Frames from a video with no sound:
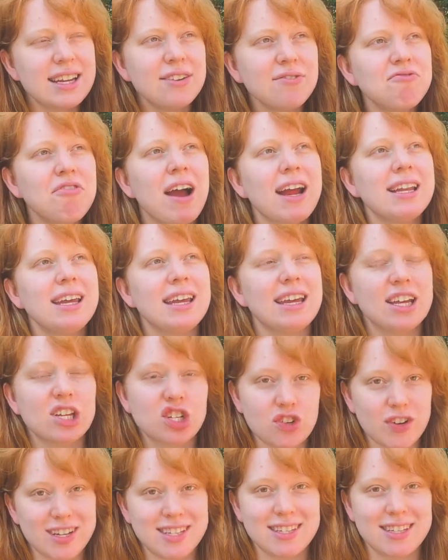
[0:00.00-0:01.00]
find it
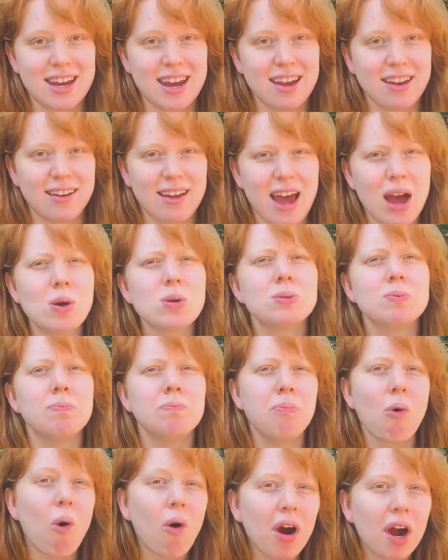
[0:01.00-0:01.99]
interesting. I was
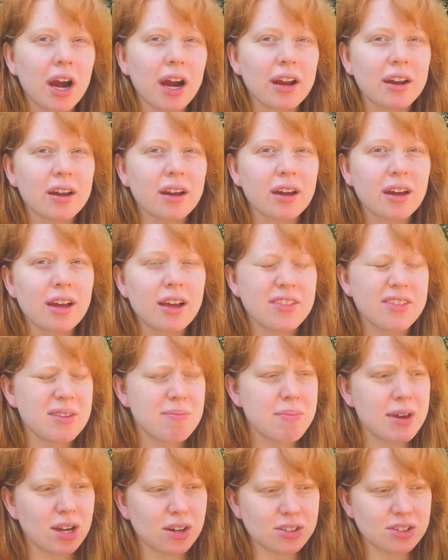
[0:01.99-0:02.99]
bored. The
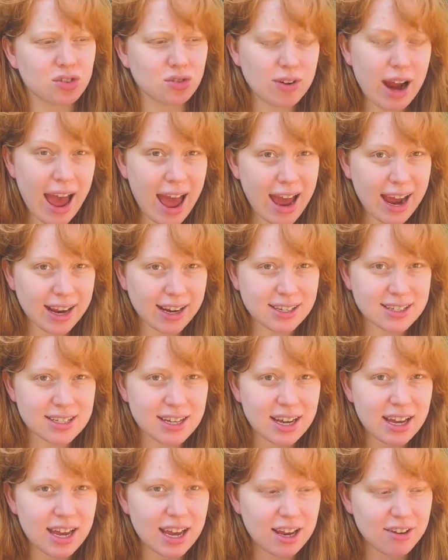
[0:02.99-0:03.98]
middle dragged.
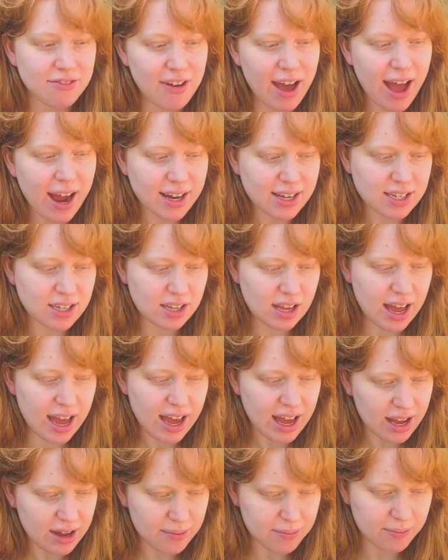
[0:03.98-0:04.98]
In fact,
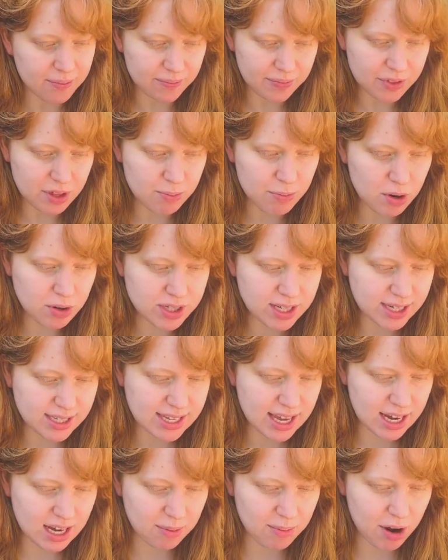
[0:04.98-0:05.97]
the most
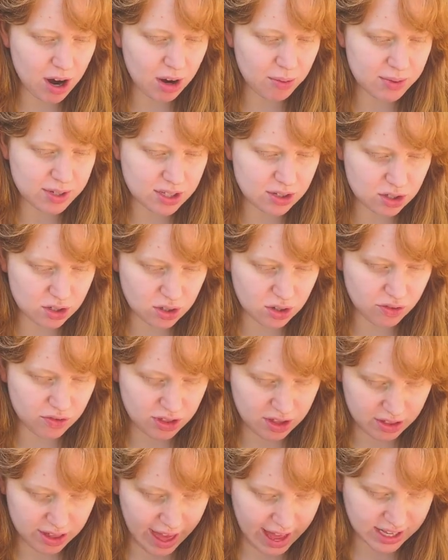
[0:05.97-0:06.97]
exciting part was sort of
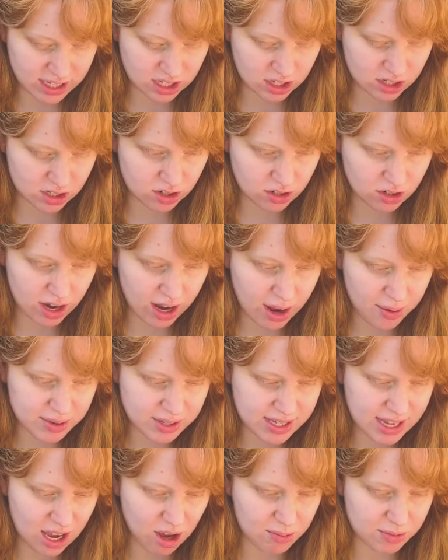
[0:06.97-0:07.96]
the last, I would
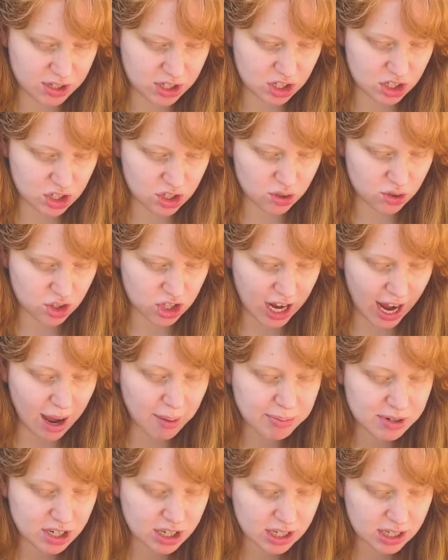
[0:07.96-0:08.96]
say, almost 2
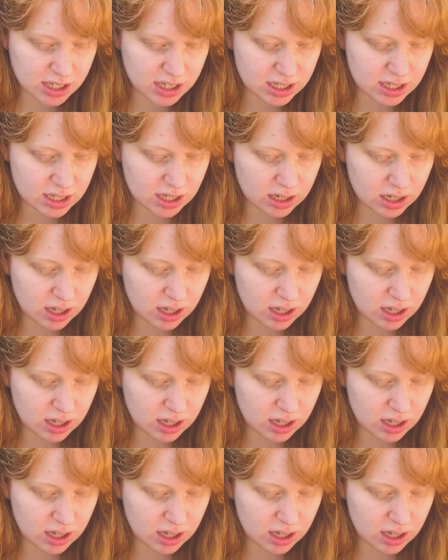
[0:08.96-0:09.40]
chapters.